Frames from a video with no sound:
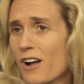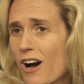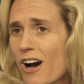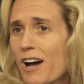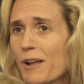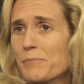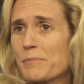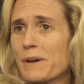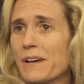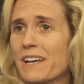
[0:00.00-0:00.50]

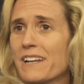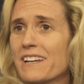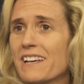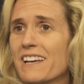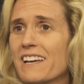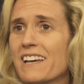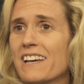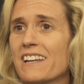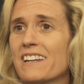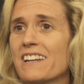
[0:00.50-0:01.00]
hotbed,
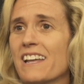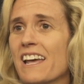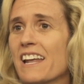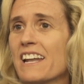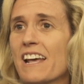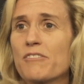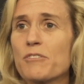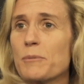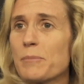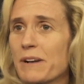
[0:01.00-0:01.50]

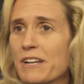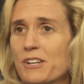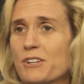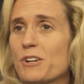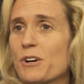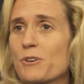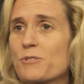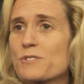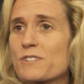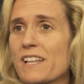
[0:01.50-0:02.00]
and everybody
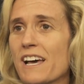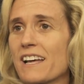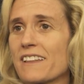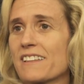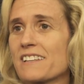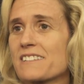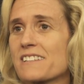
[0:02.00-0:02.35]
knows that.